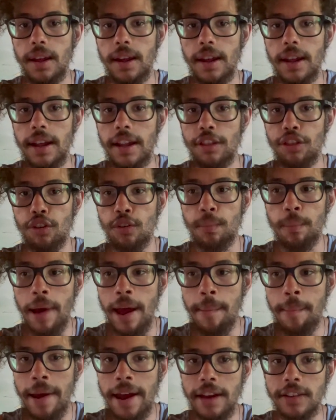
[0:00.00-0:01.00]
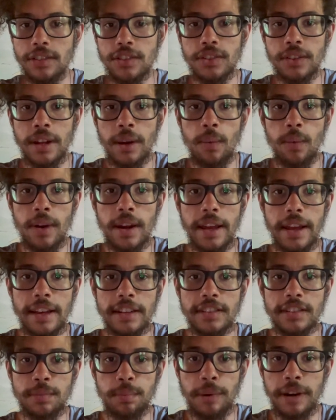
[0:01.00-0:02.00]
And through my mastery, I want to
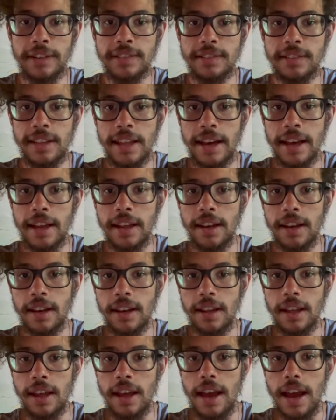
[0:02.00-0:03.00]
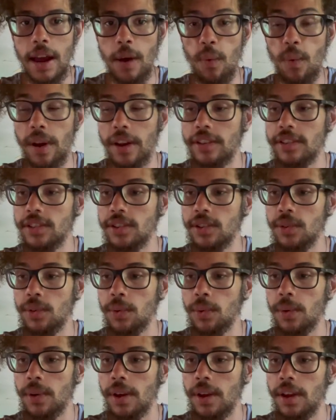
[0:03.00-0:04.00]
express that. I want
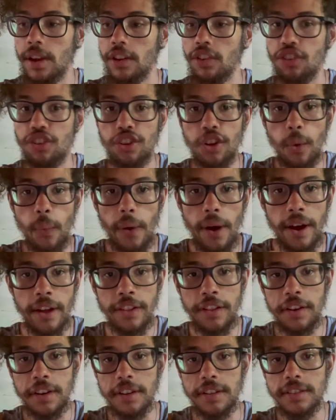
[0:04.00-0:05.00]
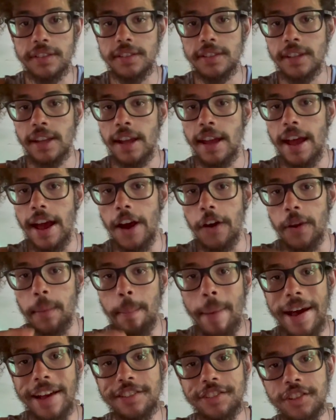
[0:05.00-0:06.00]
to show others how to
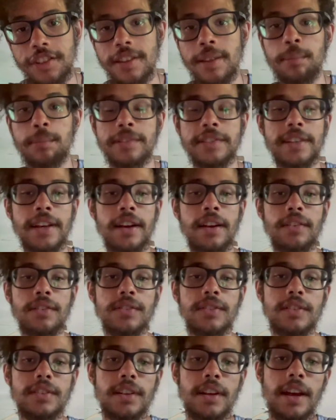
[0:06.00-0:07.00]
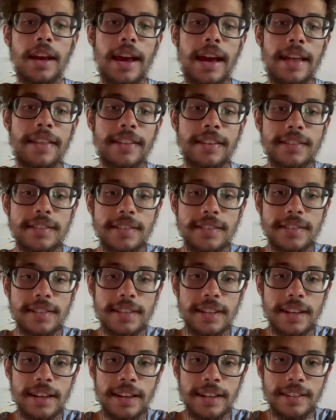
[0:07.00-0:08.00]
master themselves. And this is
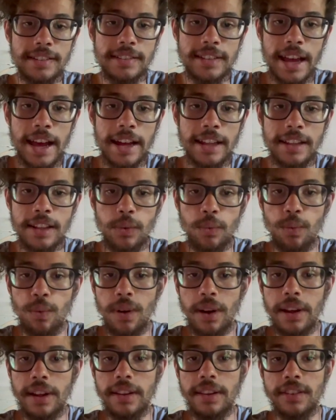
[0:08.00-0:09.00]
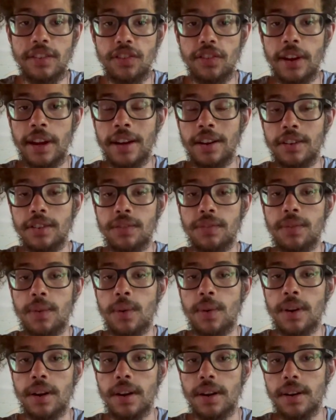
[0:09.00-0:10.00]
exactly what this channel is
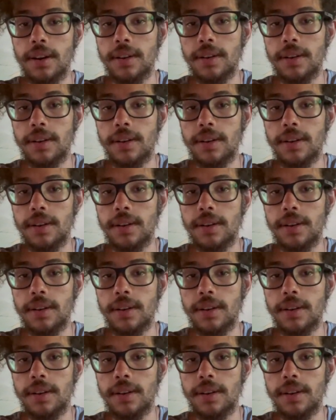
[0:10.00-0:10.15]
for